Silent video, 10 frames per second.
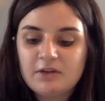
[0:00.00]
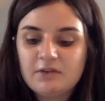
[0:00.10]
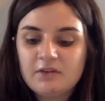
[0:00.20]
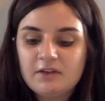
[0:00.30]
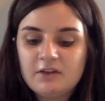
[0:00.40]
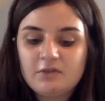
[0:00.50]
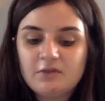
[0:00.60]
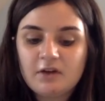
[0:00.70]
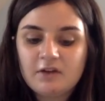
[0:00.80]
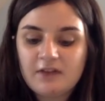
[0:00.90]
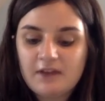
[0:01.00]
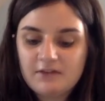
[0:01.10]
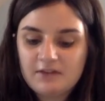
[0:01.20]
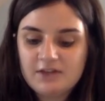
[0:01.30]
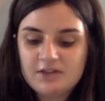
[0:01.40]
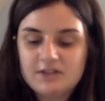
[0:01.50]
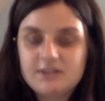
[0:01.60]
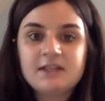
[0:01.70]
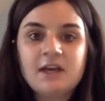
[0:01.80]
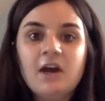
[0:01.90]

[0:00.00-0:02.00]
to see the frog's life stages.